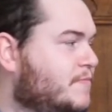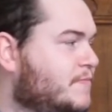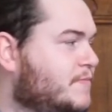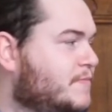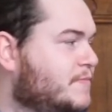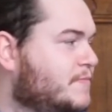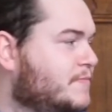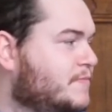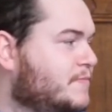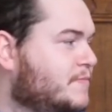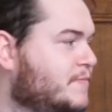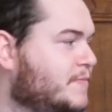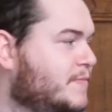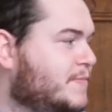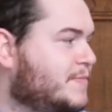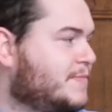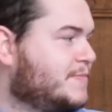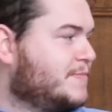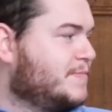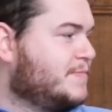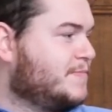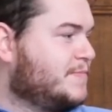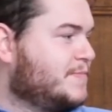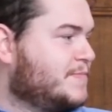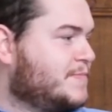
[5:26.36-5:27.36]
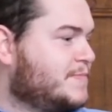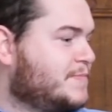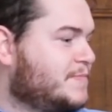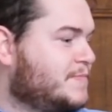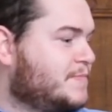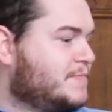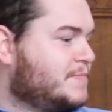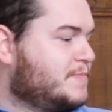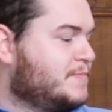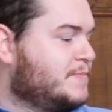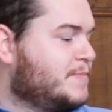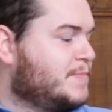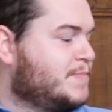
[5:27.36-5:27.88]

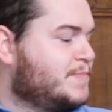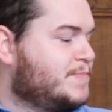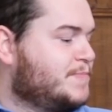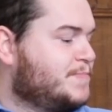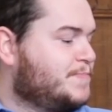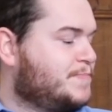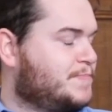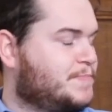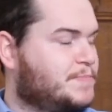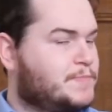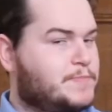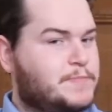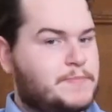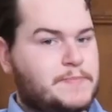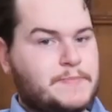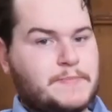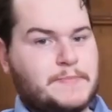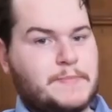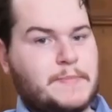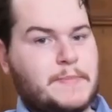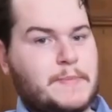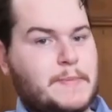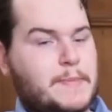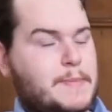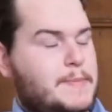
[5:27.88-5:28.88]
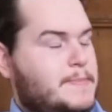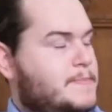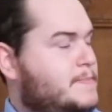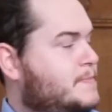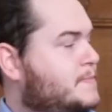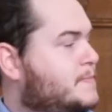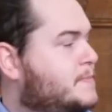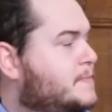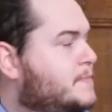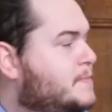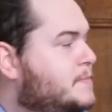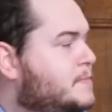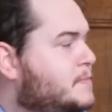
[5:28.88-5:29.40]

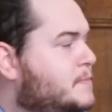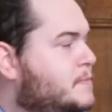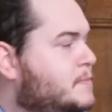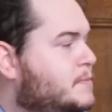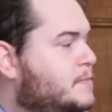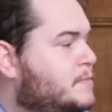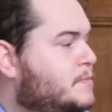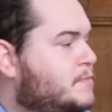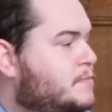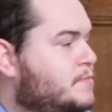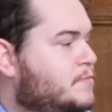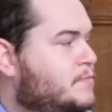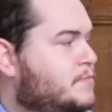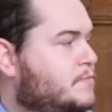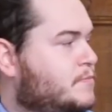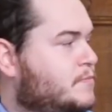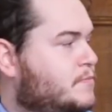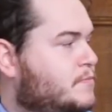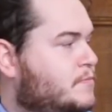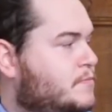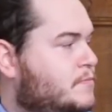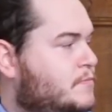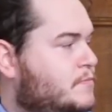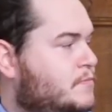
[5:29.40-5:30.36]
[no speech]